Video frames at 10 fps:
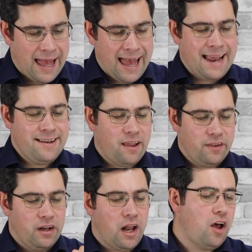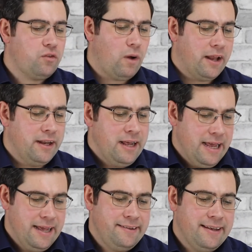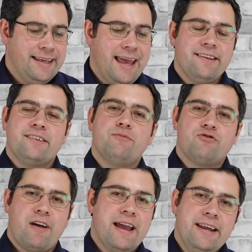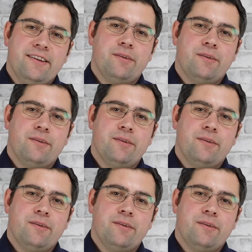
And the last one is get some training,